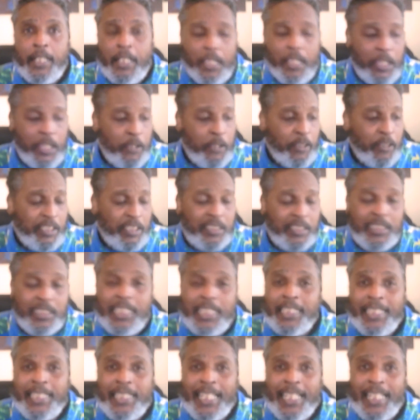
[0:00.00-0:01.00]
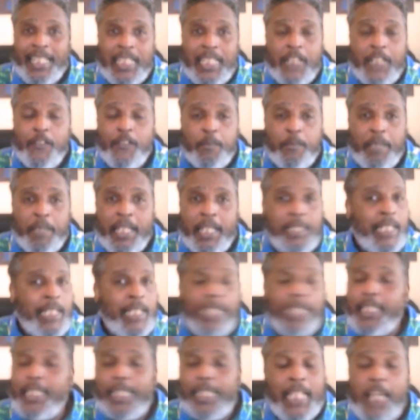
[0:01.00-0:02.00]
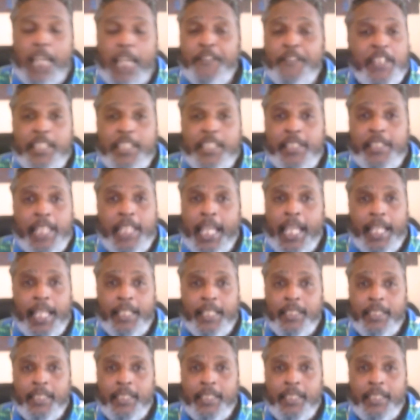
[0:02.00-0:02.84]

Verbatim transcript: They were a sentient living being. Nothing in heaven is dead.